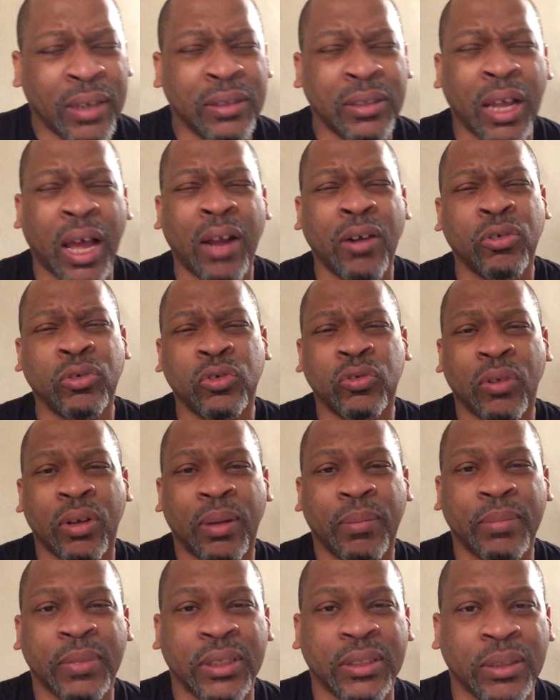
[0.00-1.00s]
Donald
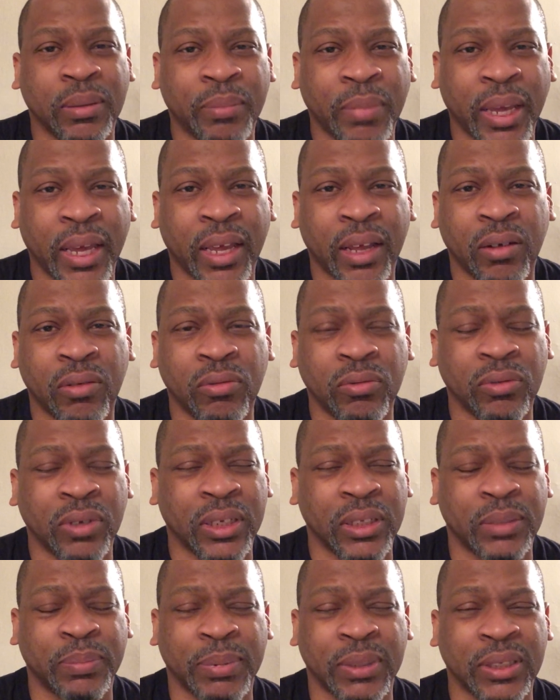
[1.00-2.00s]
Trump is a man who
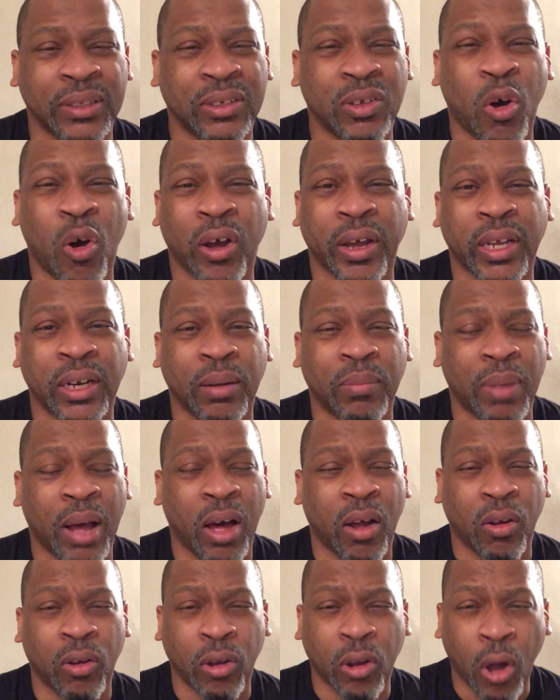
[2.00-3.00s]
has been talking
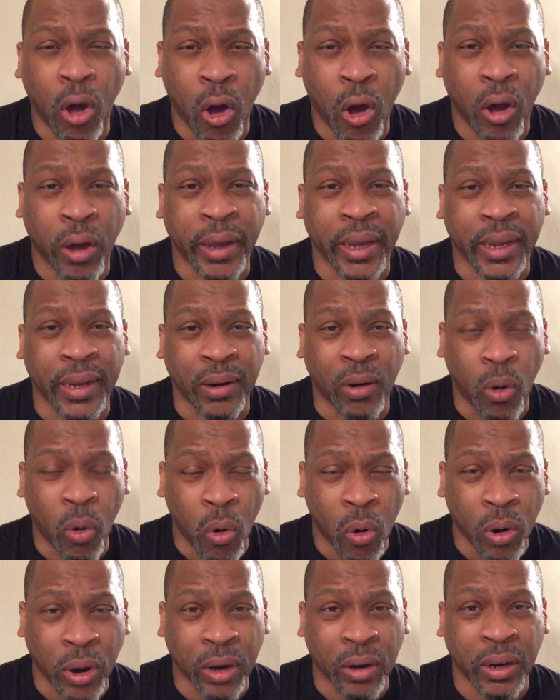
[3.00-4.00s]
about law and
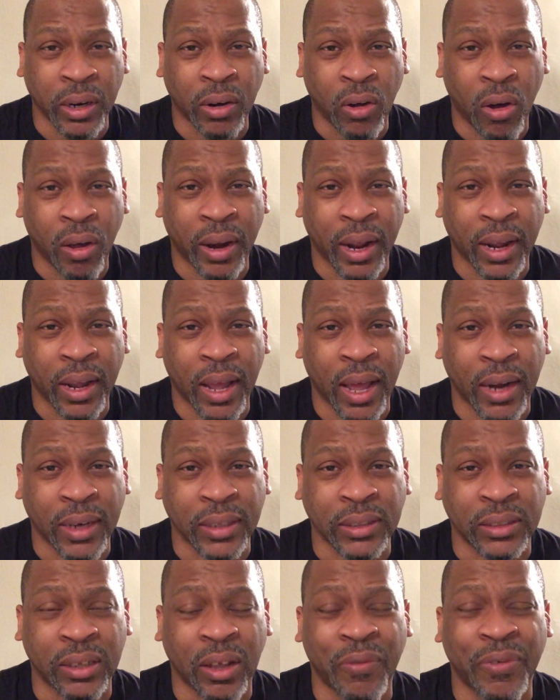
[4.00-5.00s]
order and all that kind of
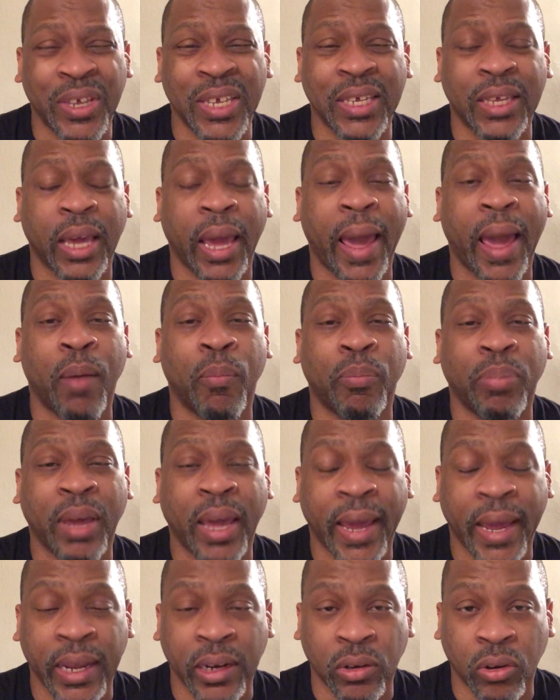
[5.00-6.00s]
stuff. He
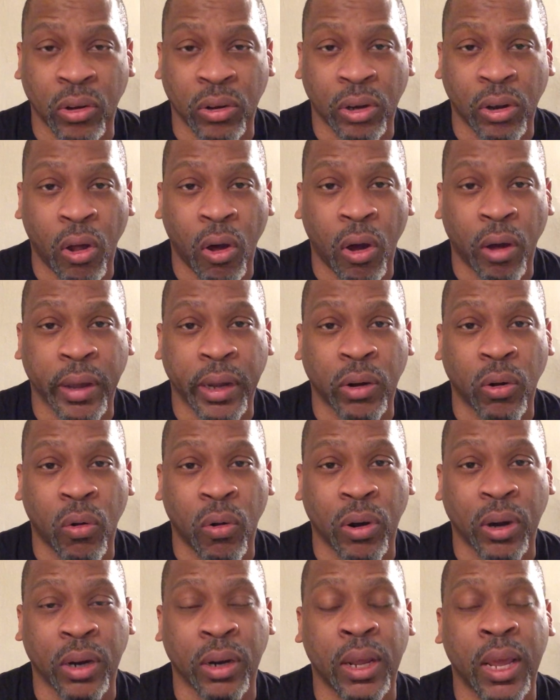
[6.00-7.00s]
campaigned on law and
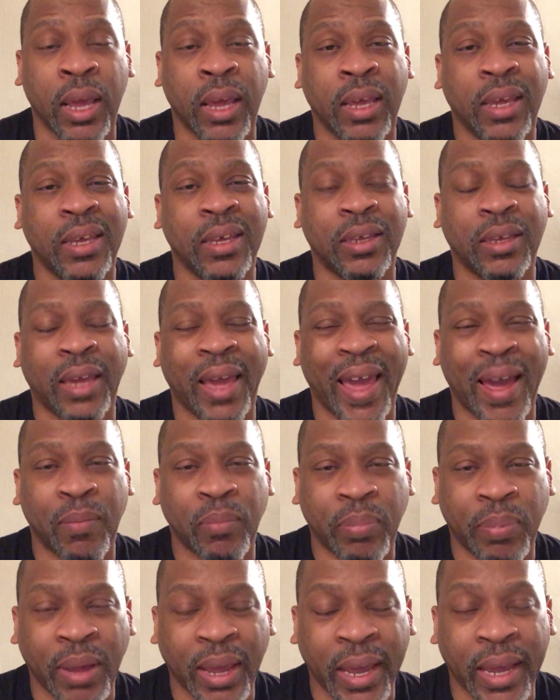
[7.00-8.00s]
order. He
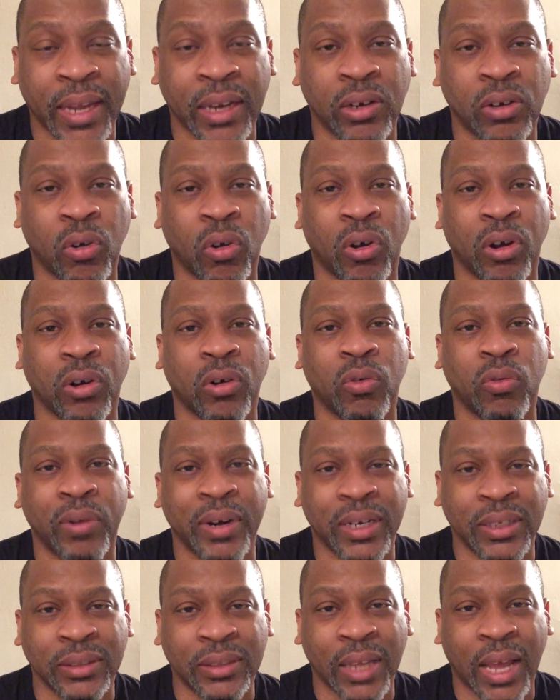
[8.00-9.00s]
campaigned on
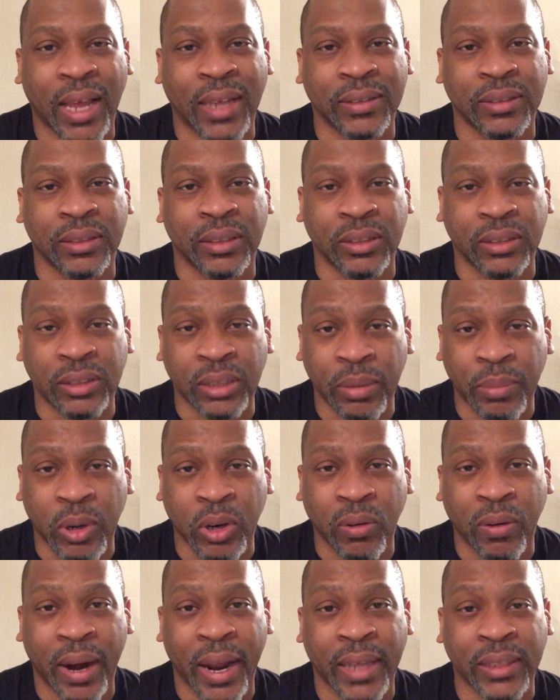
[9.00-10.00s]
criticizing the
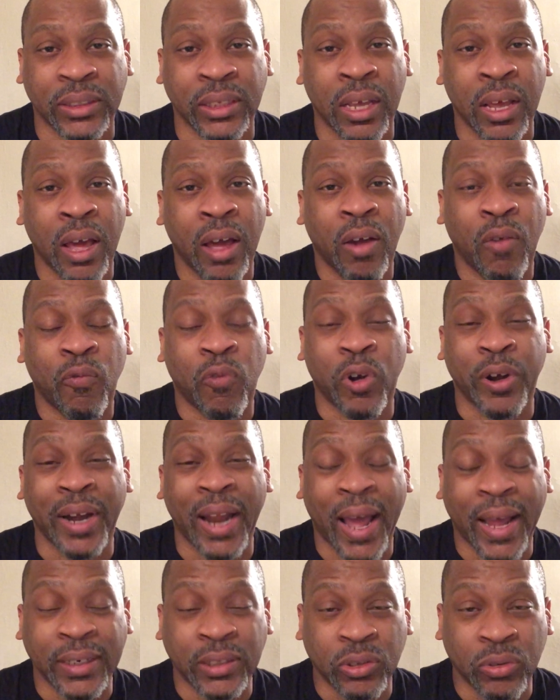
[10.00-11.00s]
Democrats for
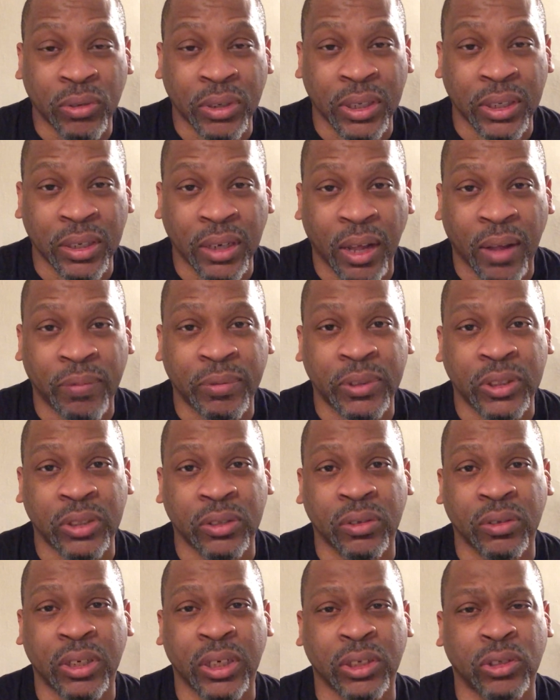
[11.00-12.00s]
not doing enough
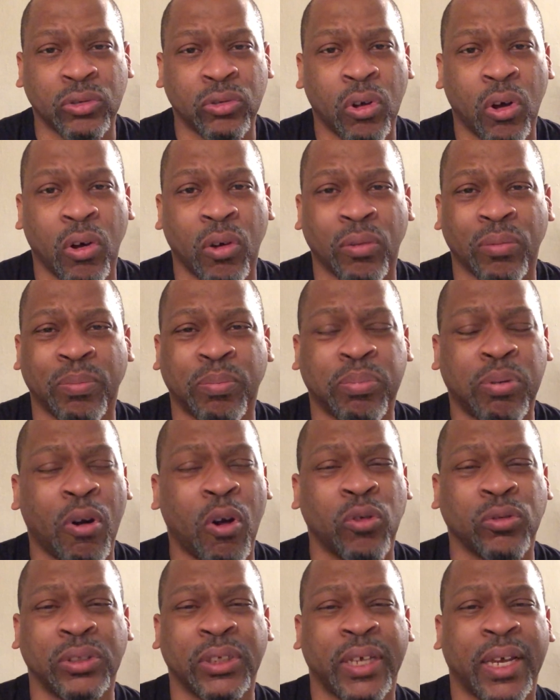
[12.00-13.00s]
to control
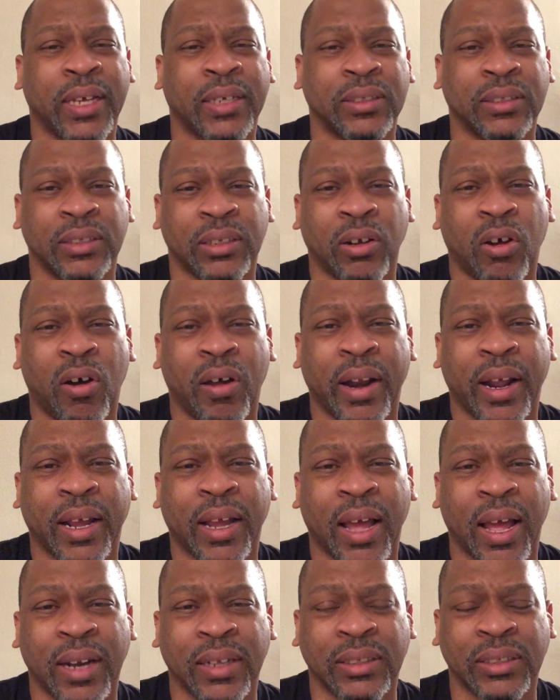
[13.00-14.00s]
protests and all
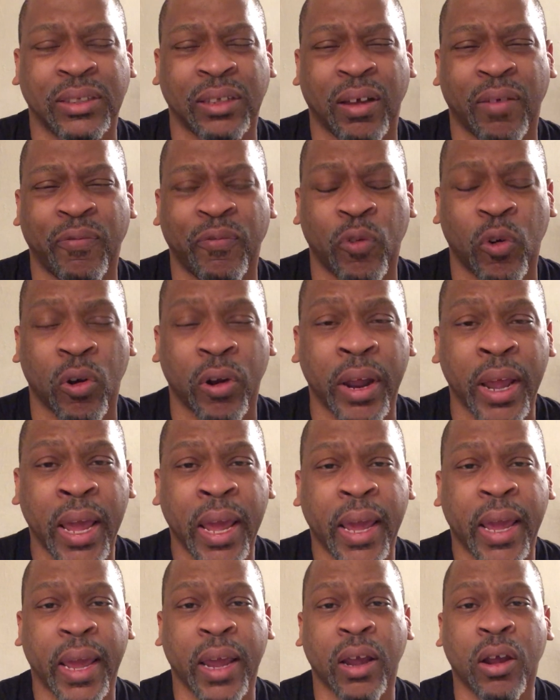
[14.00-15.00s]
kind of stuff, for
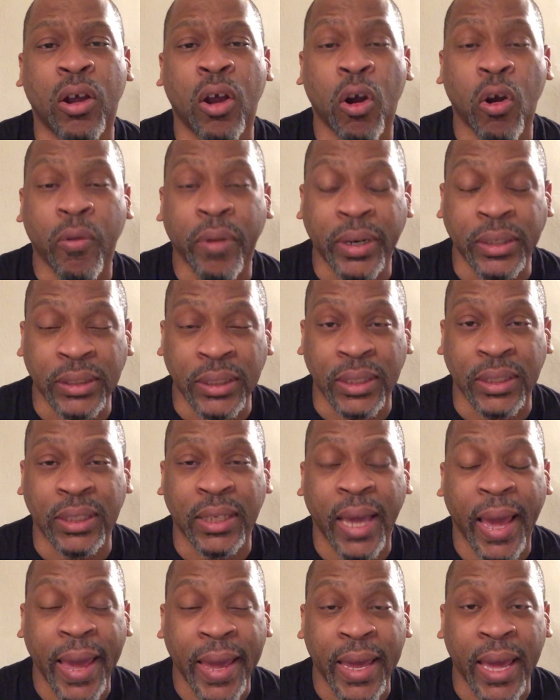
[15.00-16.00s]
encouraging
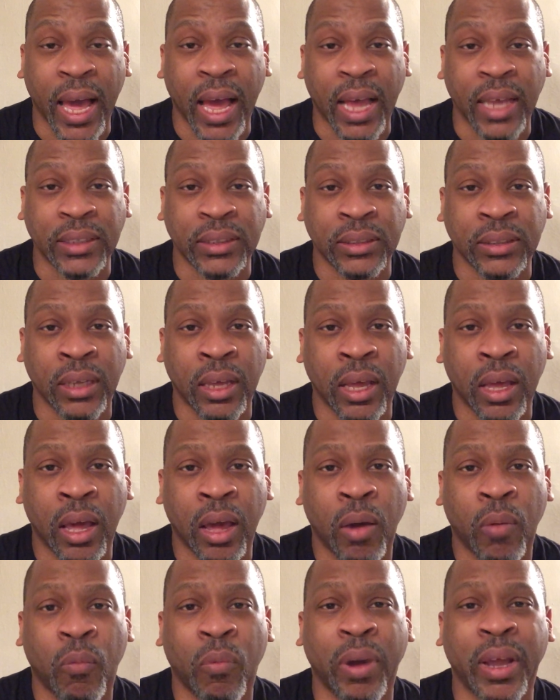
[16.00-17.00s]
chaos,
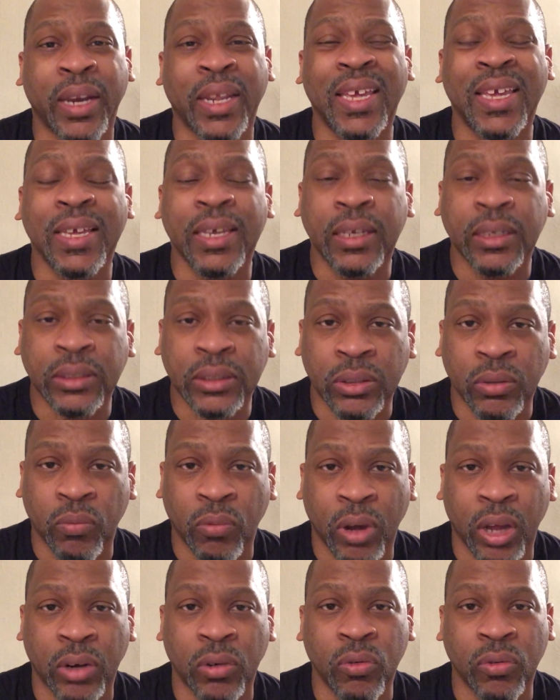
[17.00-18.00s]
when he is the
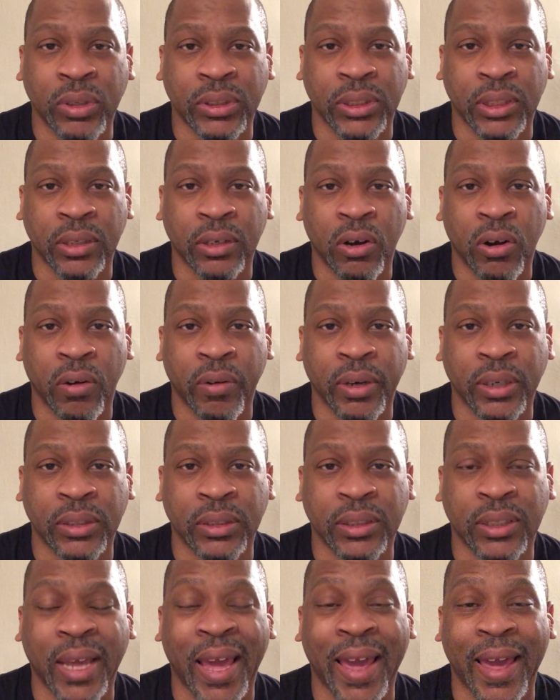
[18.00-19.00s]
one who has
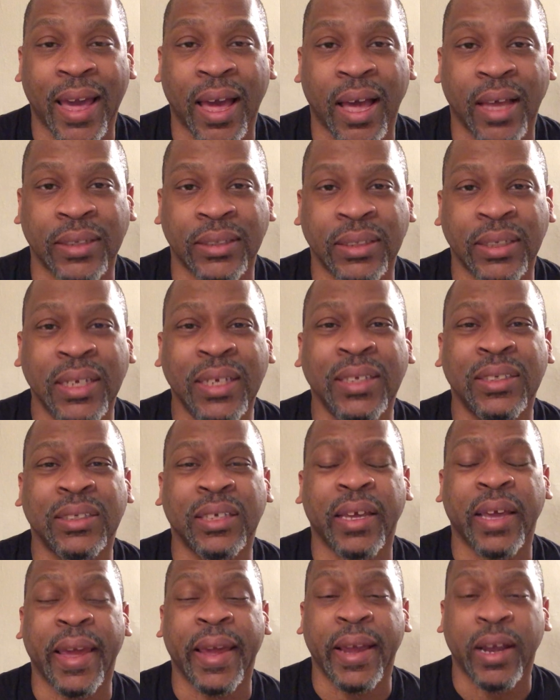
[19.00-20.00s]
encouraged chaos. He's
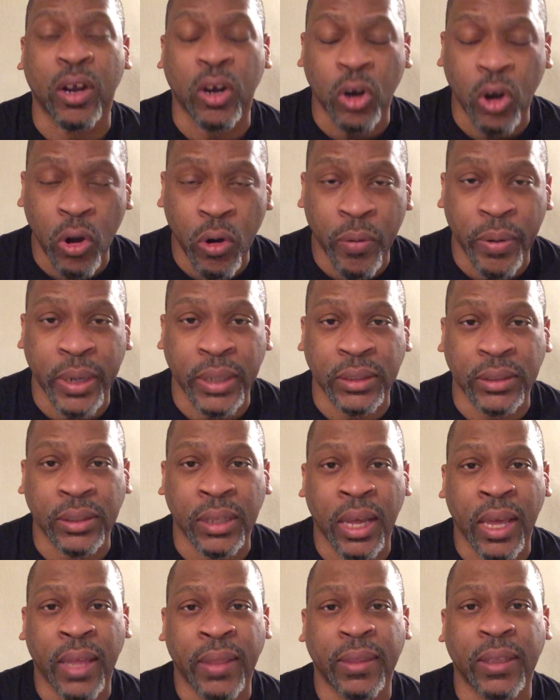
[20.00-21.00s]
encouraged
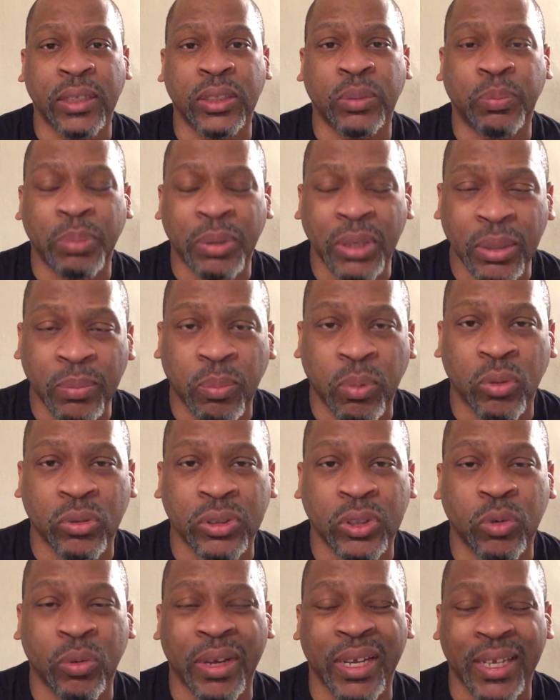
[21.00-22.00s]
these people
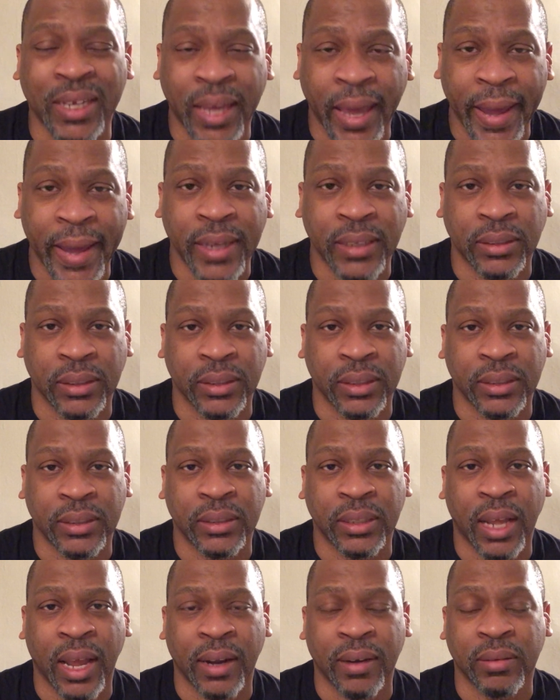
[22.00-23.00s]
to engage in this
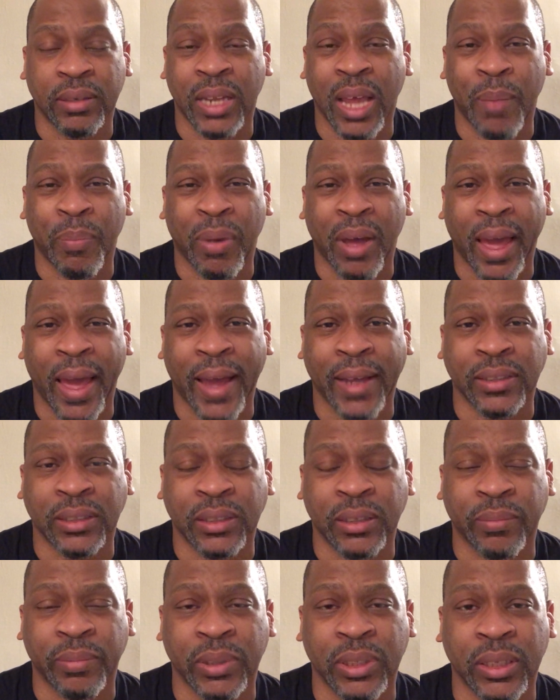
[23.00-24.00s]
type of
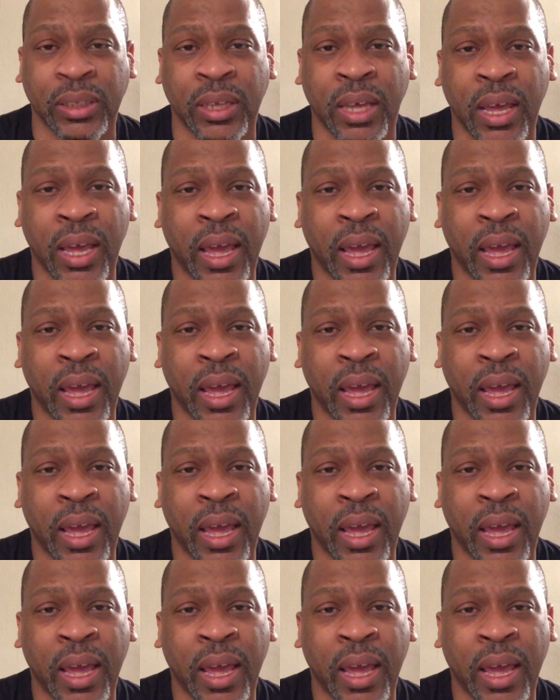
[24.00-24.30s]
activity.